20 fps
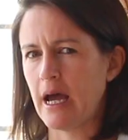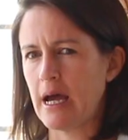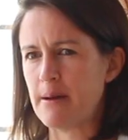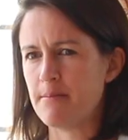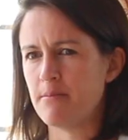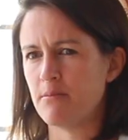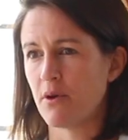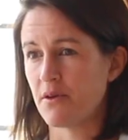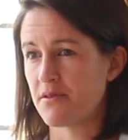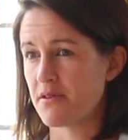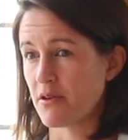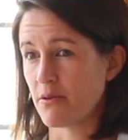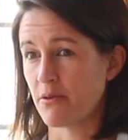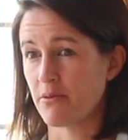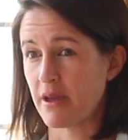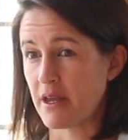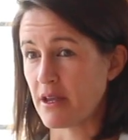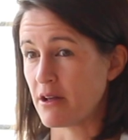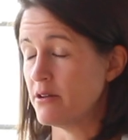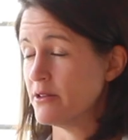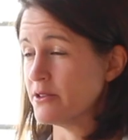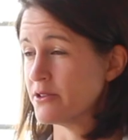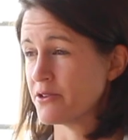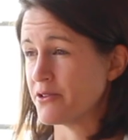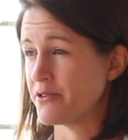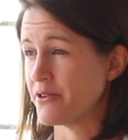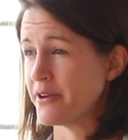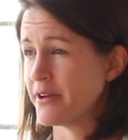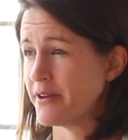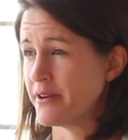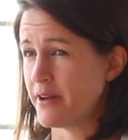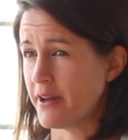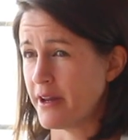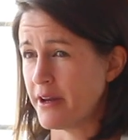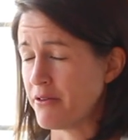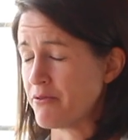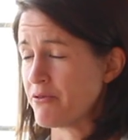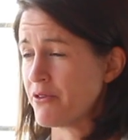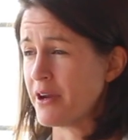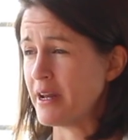I think England are
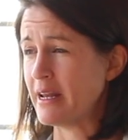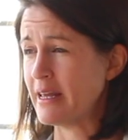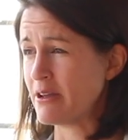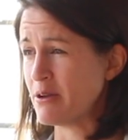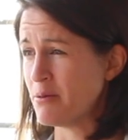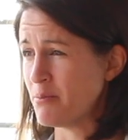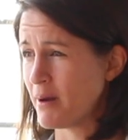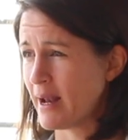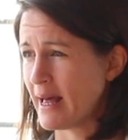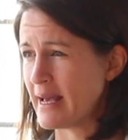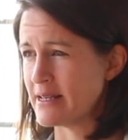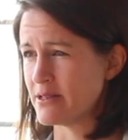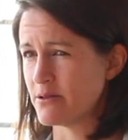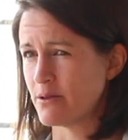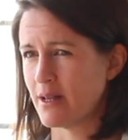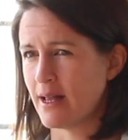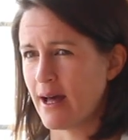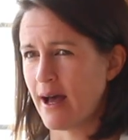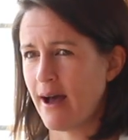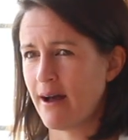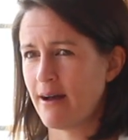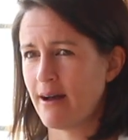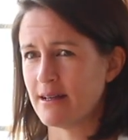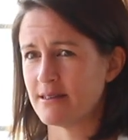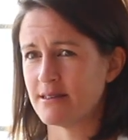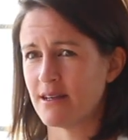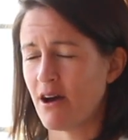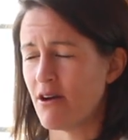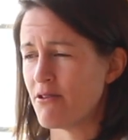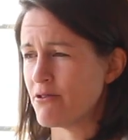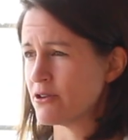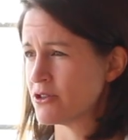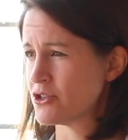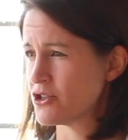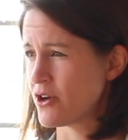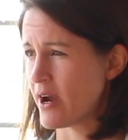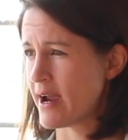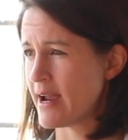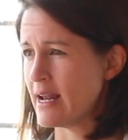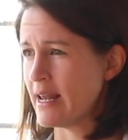in a really good place with that, as
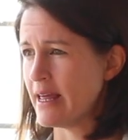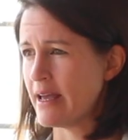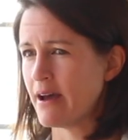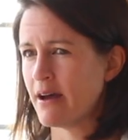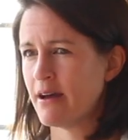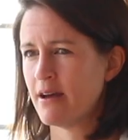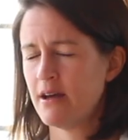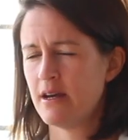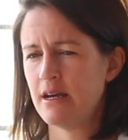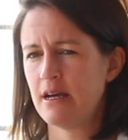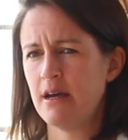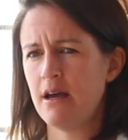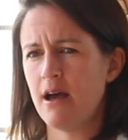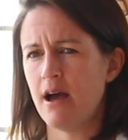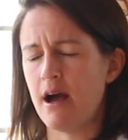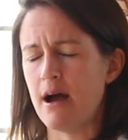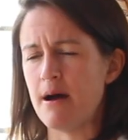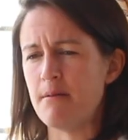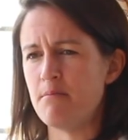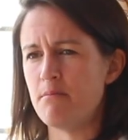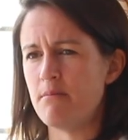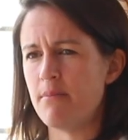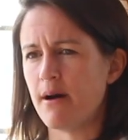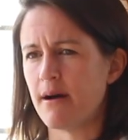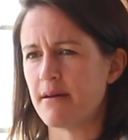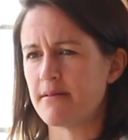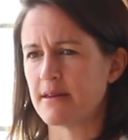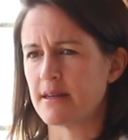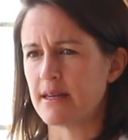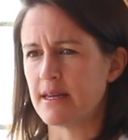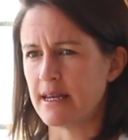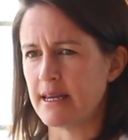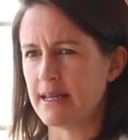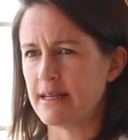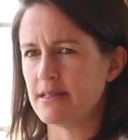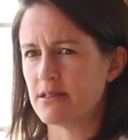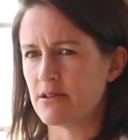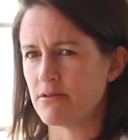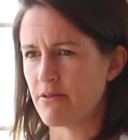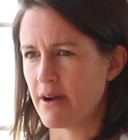are Australia. But I think
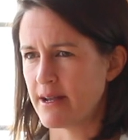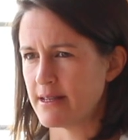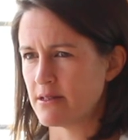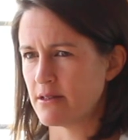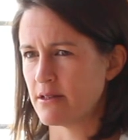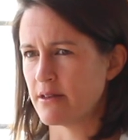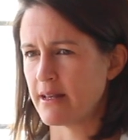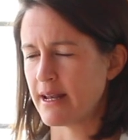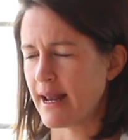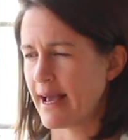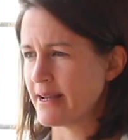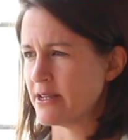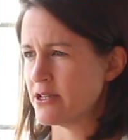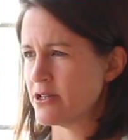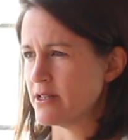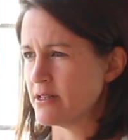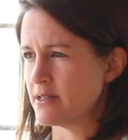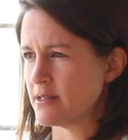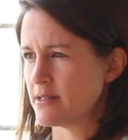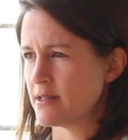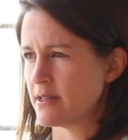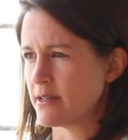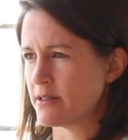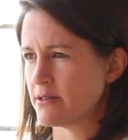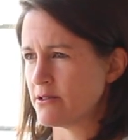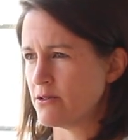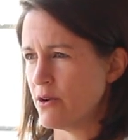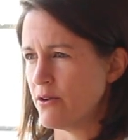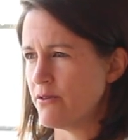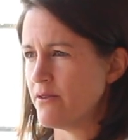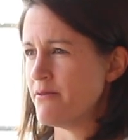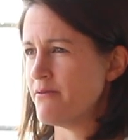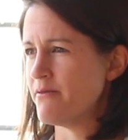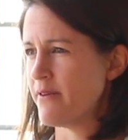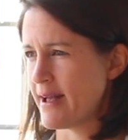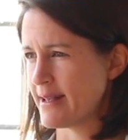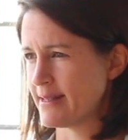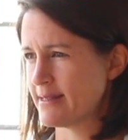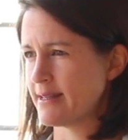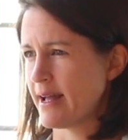it needs the rest of the nations to sort of
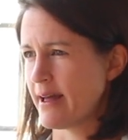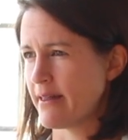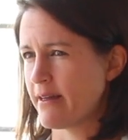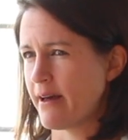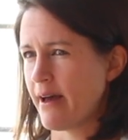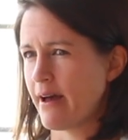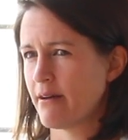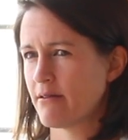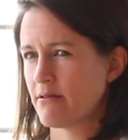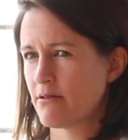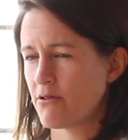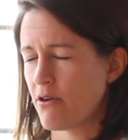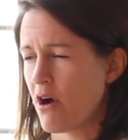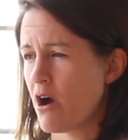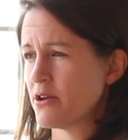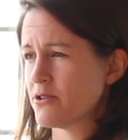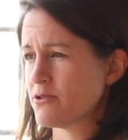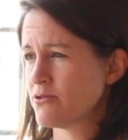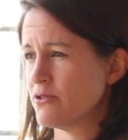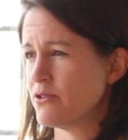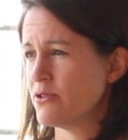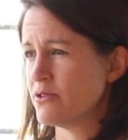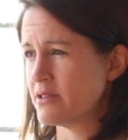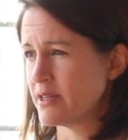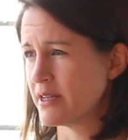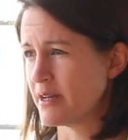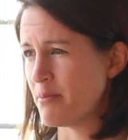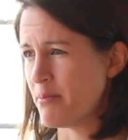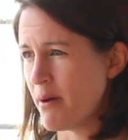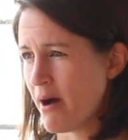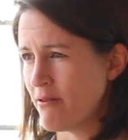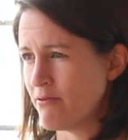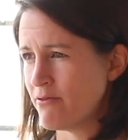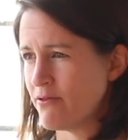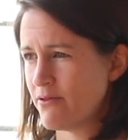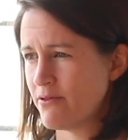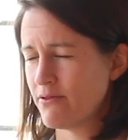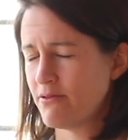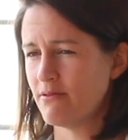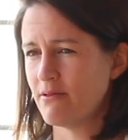invest at that grassroots and
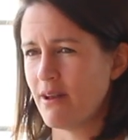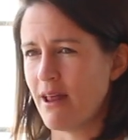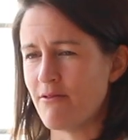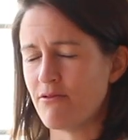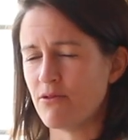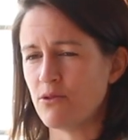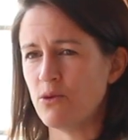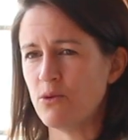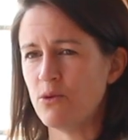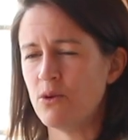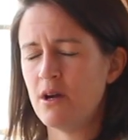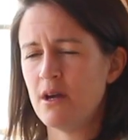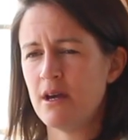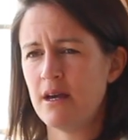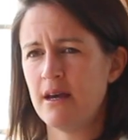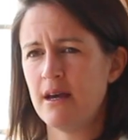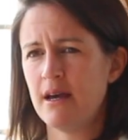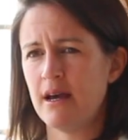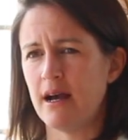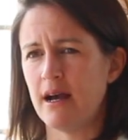above level.